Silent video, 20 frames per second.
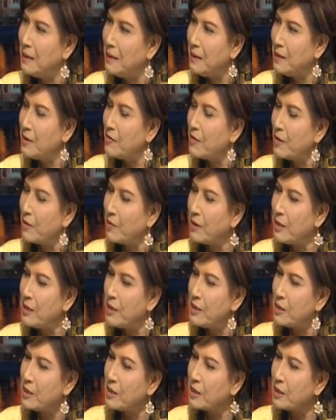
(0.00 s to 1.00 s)
Is there
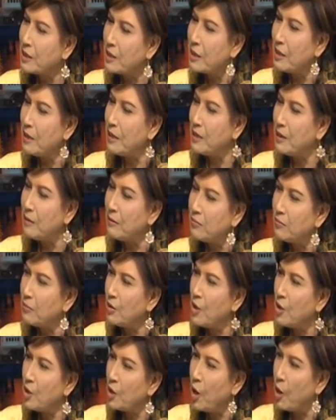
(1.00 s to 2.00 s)
anything
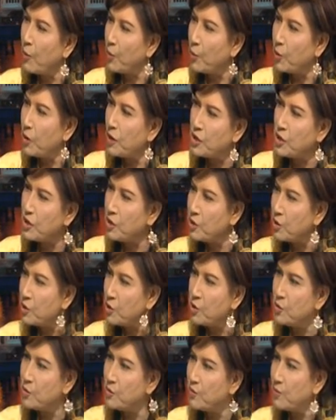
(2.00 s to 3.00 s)
cooperation
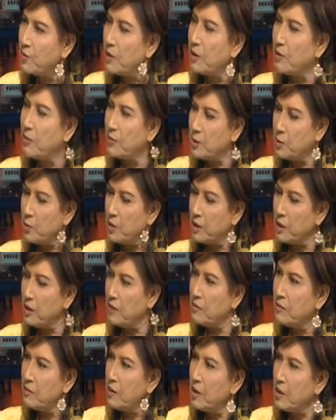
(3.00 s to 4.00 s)

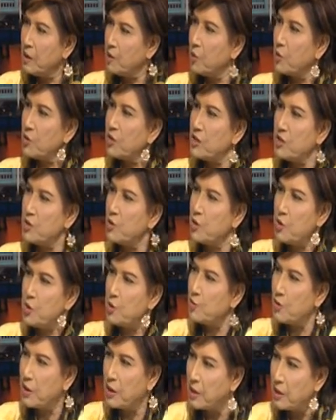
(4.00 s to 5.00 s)
between those
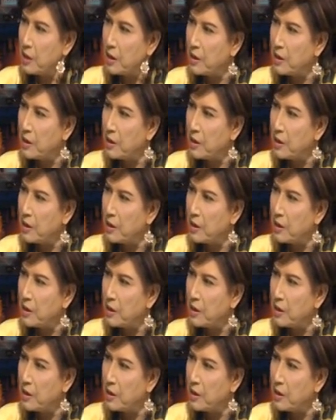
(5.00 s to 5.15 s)
institutes and